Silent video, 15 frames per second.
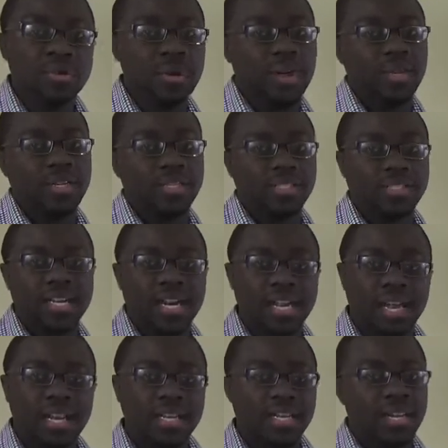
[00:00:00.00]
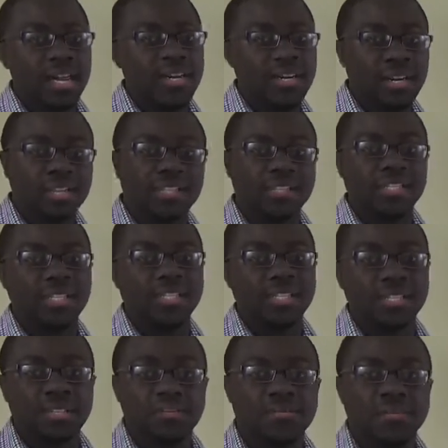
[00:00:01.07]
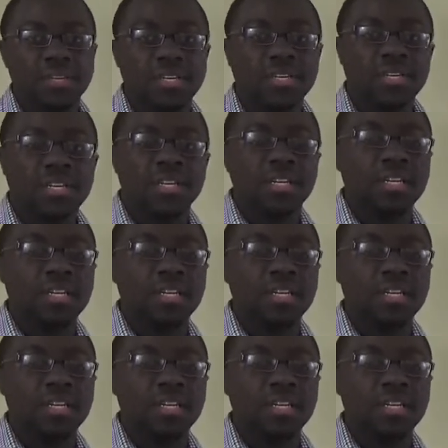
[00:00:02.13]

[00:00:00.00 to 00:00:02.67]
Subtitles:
and it's not like a letter that you're sending to your friend,